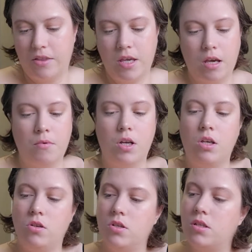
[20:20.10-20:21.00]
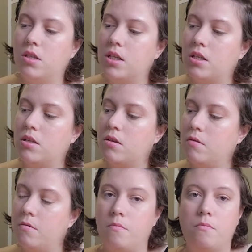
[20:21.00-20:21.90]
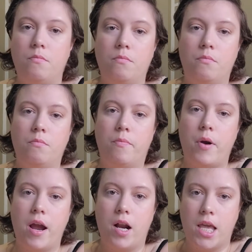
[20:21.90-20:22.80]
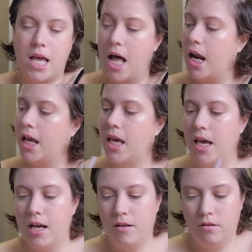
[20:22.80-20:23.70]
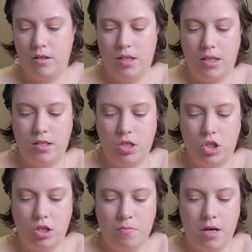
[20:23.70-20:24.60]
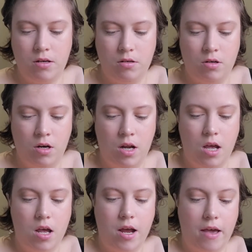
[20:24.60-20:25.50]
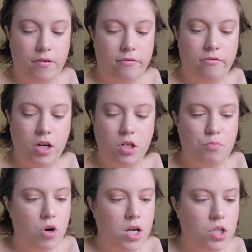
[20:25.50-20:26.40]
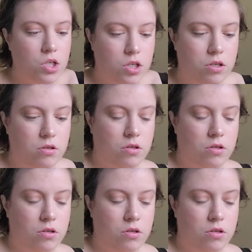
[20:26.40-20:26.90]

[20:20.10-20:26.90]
think I'm going to use this brownie colour here. It is a shimmer and I have a fresh brush.